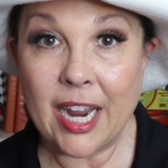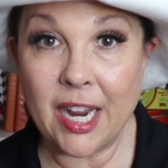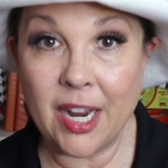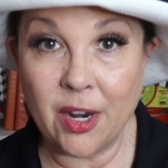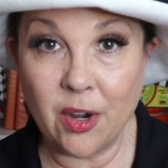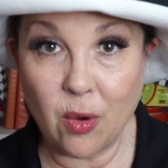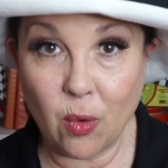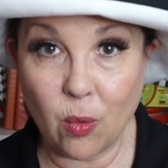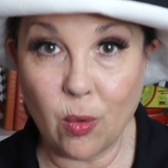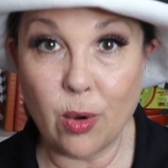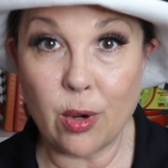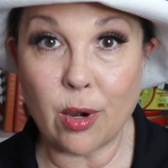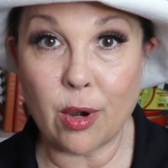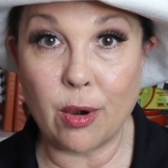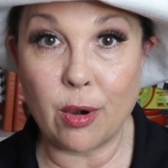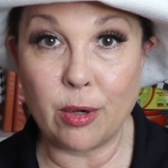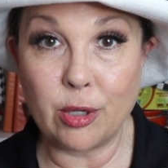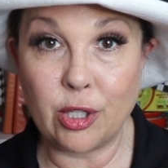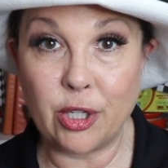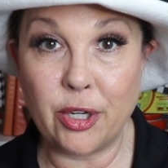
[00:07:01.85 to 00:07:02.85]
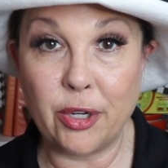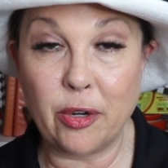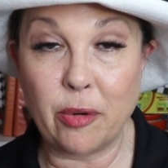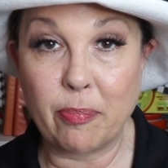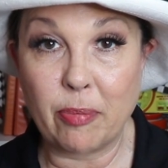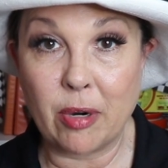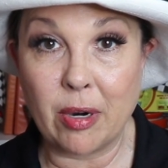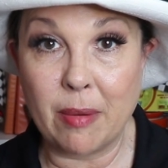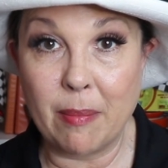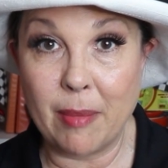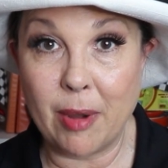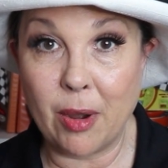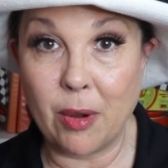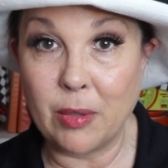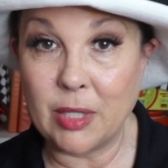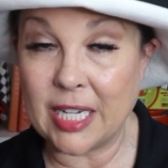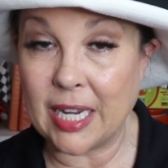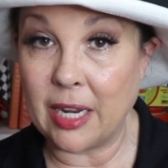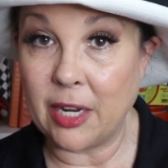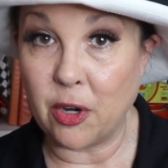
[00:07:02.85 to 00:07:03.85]
in order to
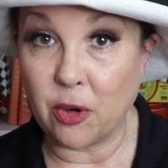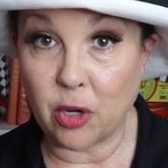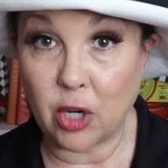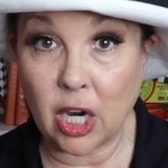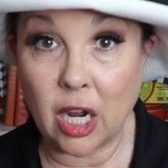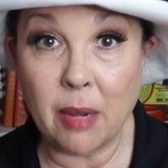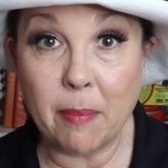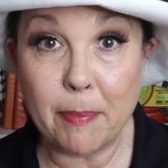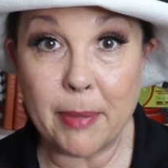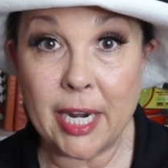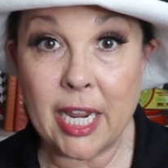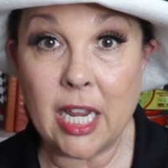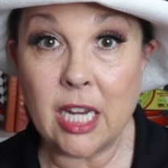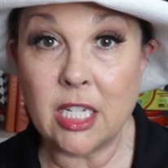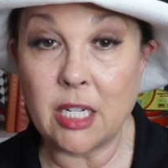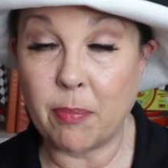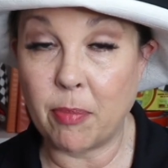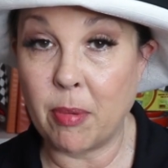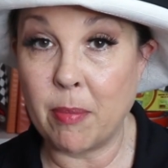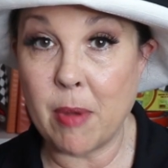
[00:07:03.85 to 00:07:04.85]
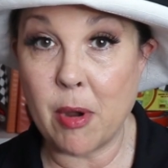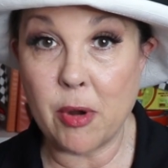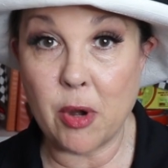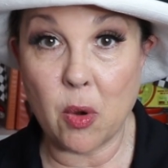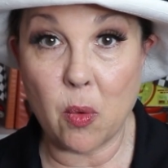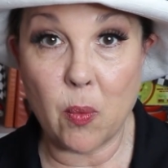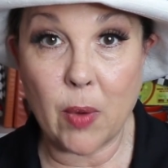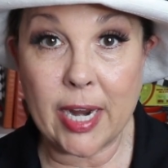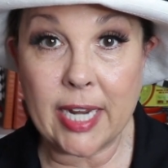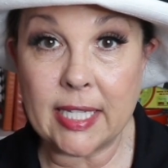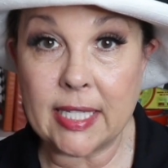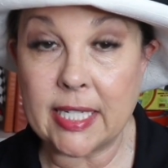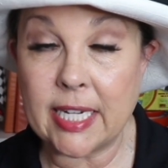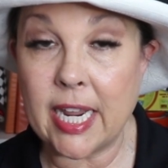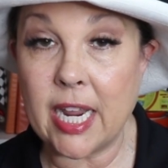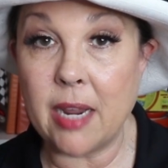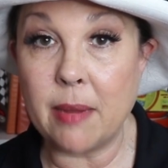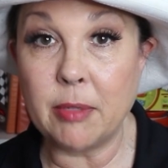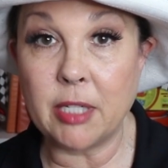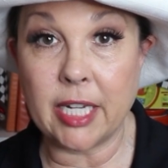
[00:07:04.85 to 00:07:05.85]
promote your company, to promote your race
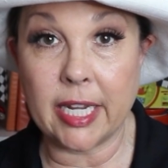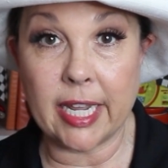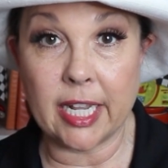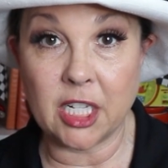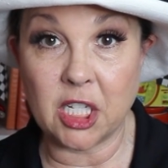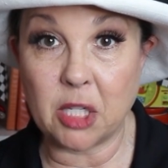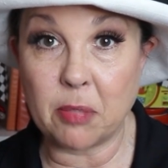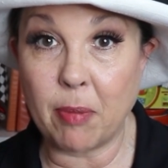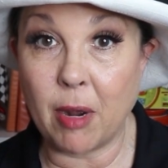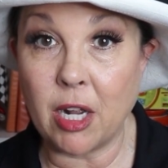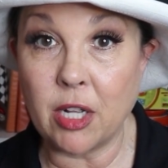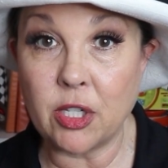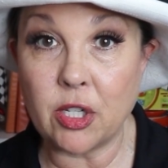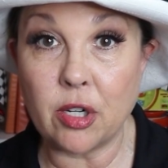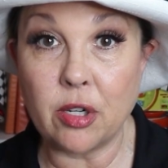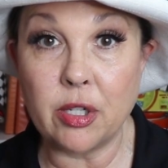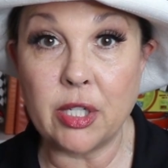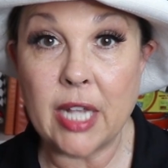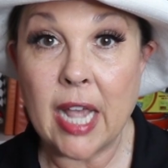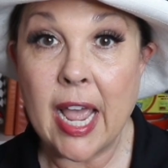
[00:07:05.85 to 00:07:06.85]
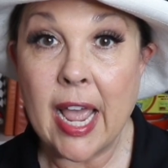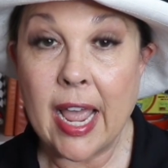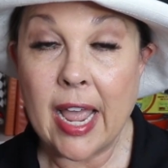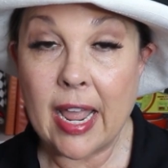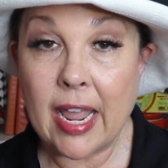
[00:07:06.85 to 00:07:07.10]
team, to get sponsors.